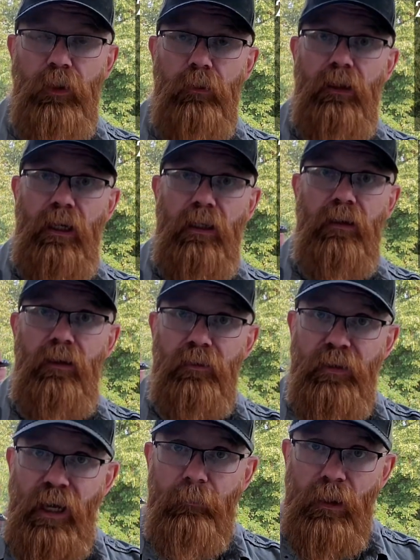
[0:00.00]
Okay,
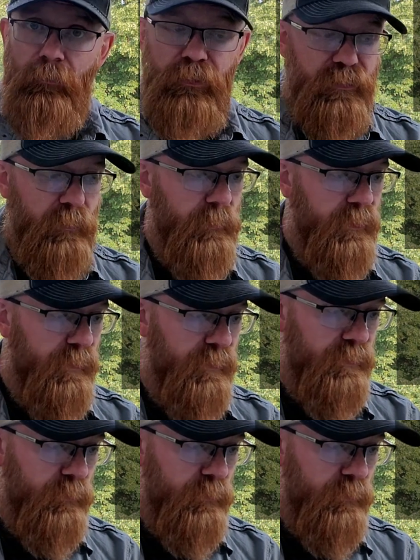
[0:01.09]
that might be something that he's